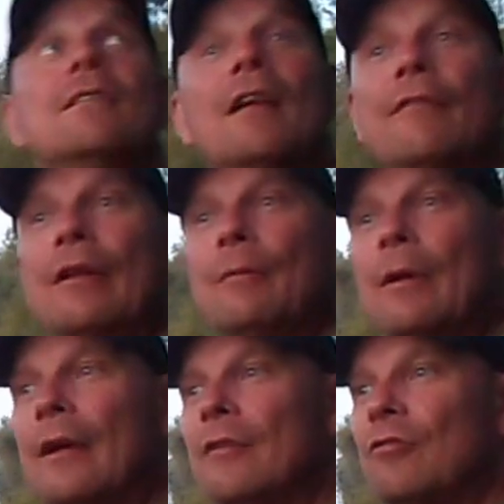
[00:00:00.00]
these lovely
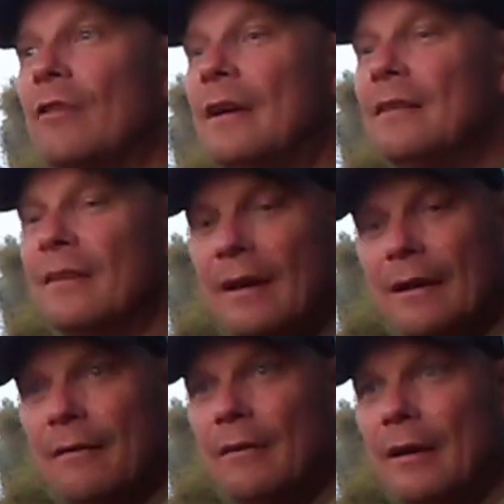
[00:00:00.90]
willow trees
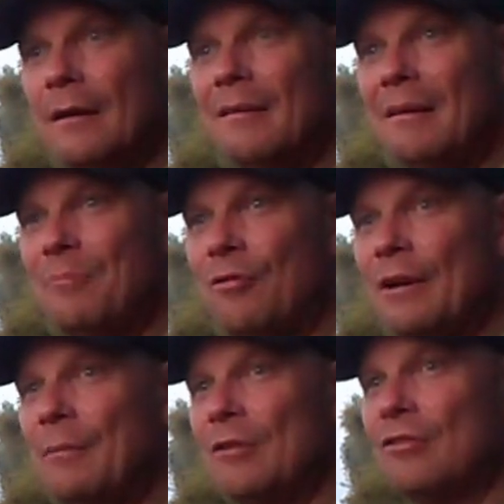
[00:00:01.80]
here in
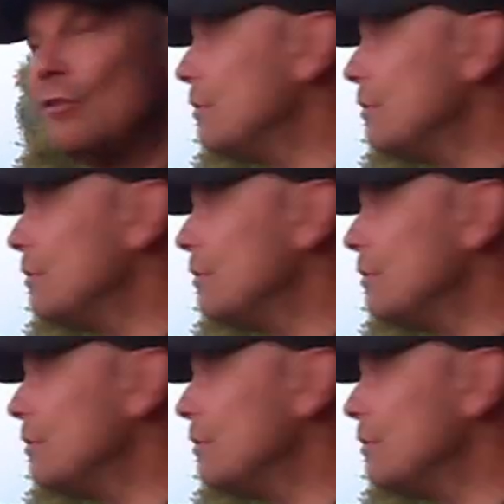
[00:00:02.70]
pretty much